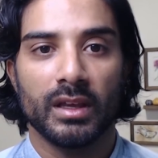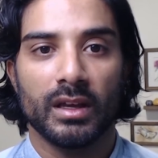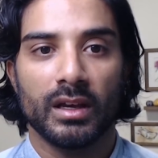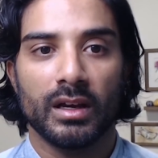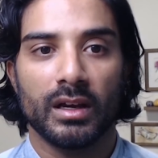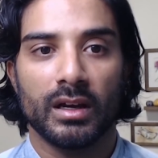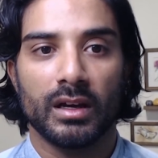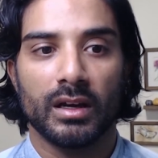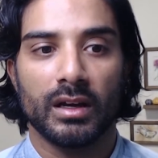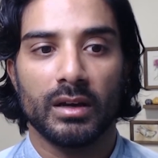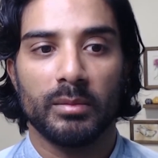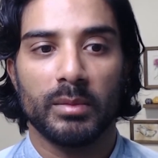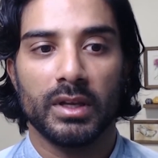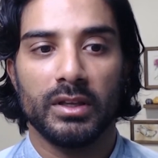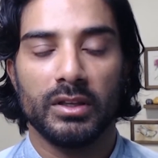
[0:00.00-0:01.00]

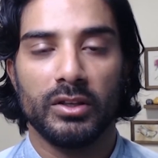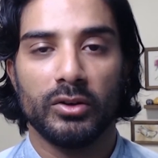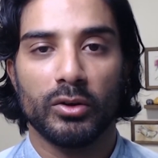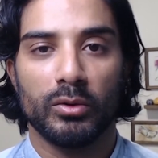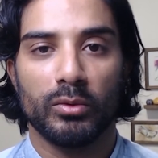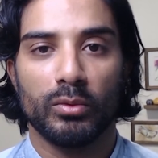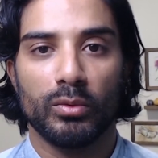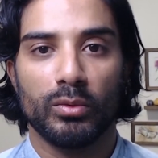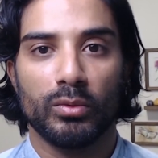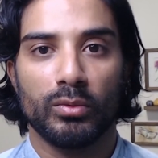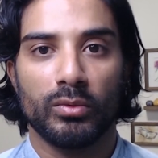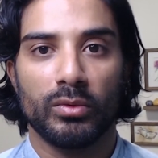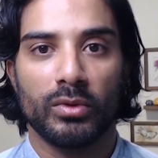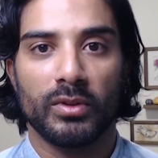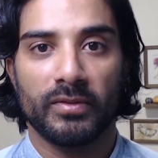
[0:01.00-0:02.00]
the
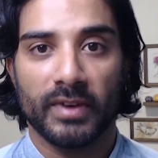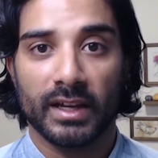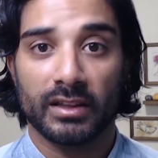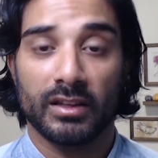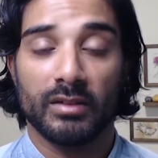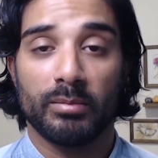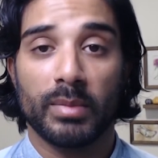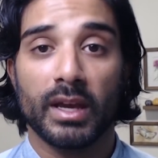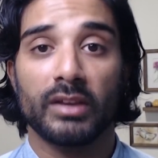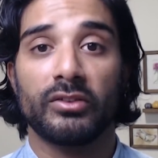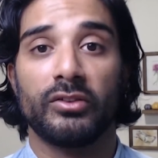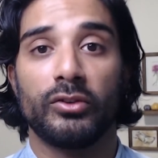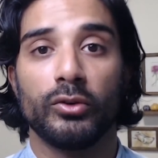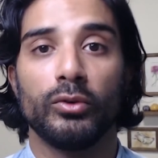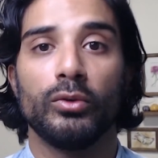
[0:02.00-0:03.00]
fact that
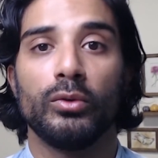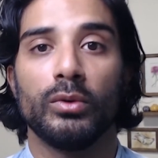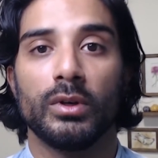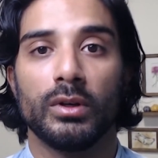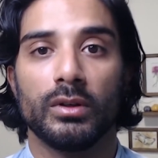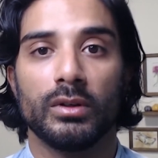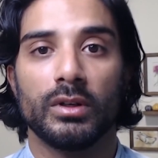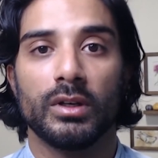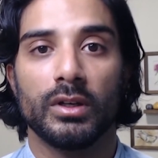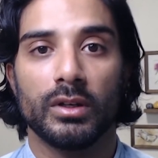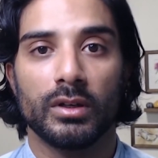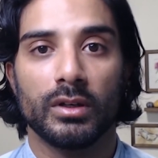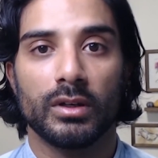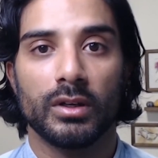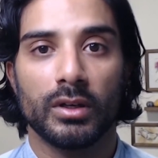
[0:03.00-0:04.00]
banks do
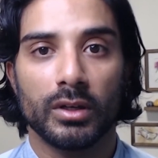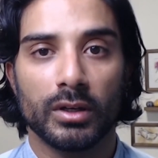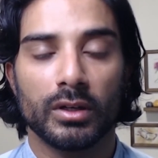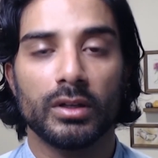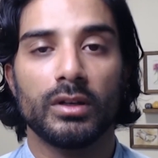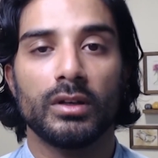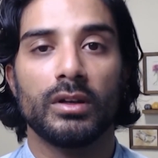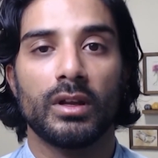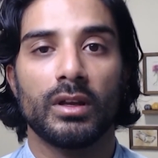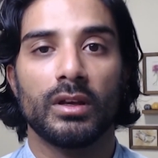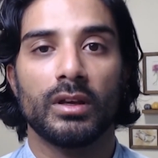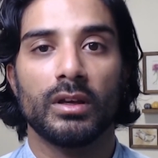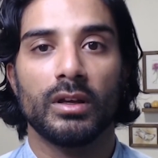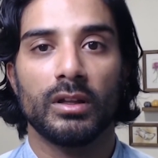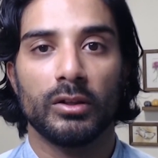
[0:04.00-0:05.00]
earn
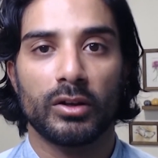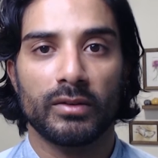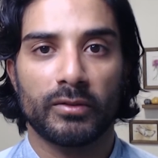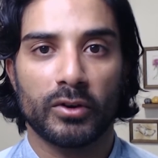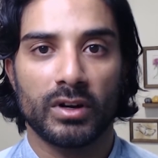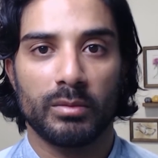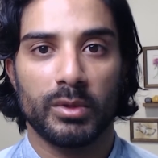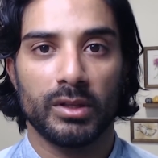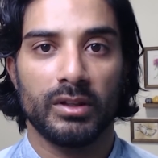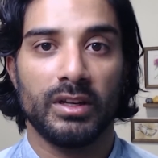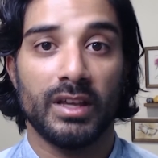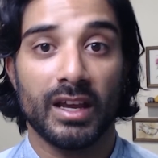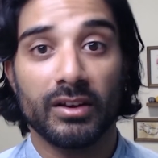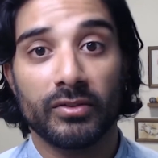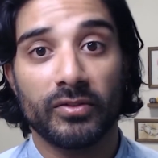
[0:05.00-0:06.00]
a lot of
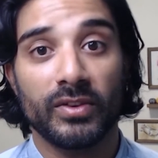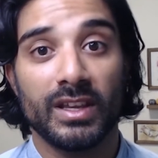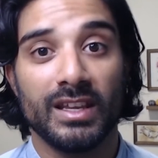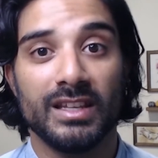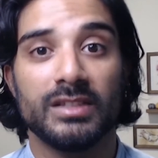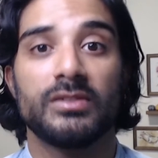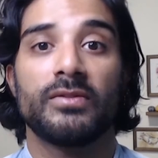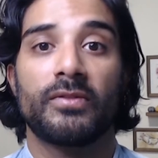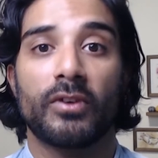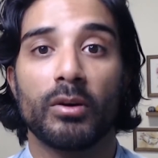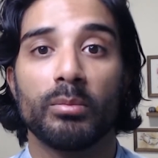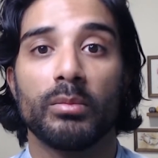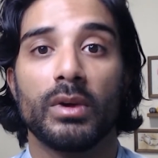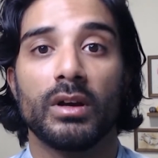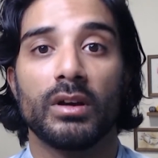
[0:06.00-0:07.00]
credibility and fees
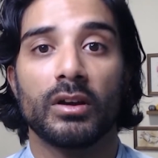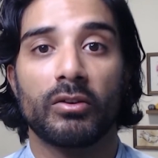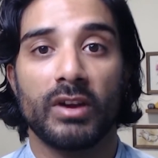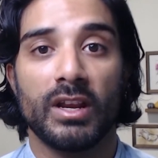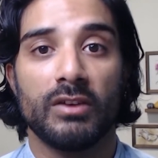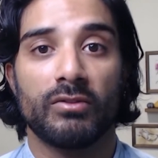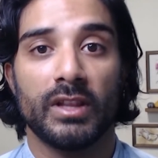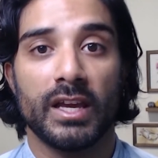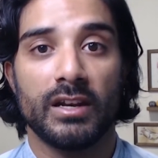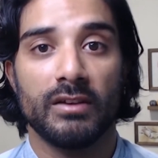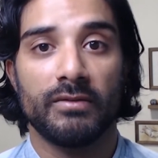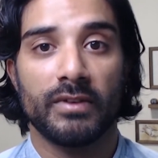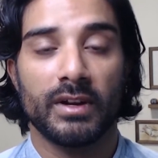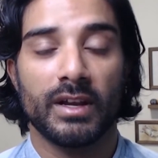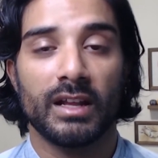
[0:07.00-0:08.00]
from green
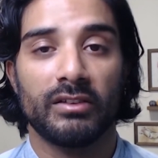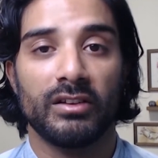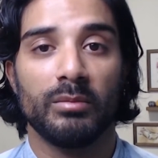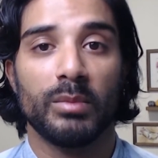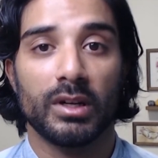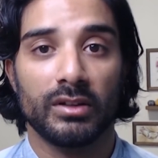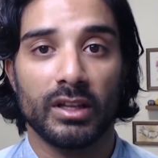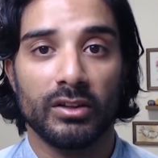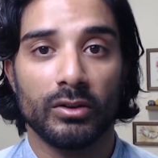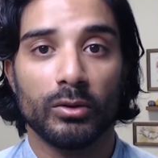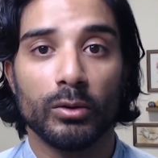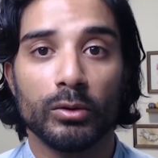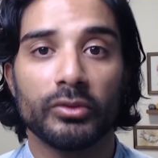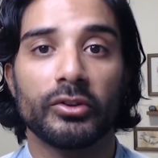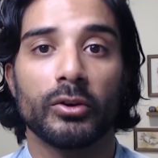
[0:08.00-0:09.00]
related financing, but they
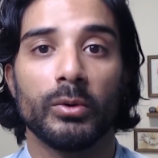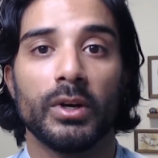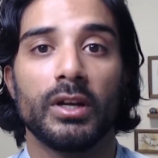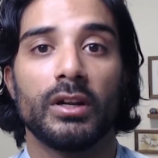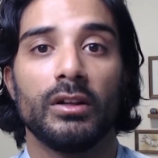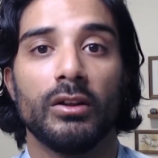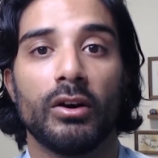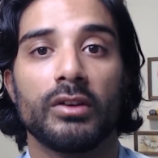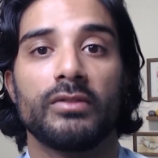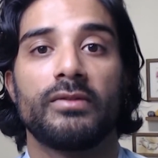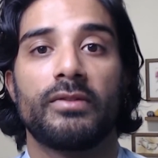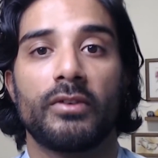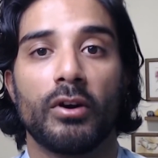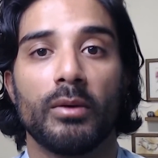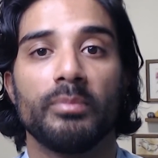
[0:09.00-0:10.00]
also earn a lot
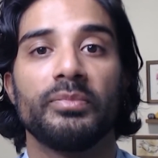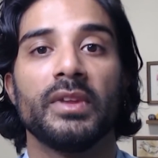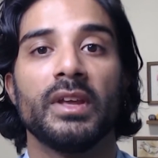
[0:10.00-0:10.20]
from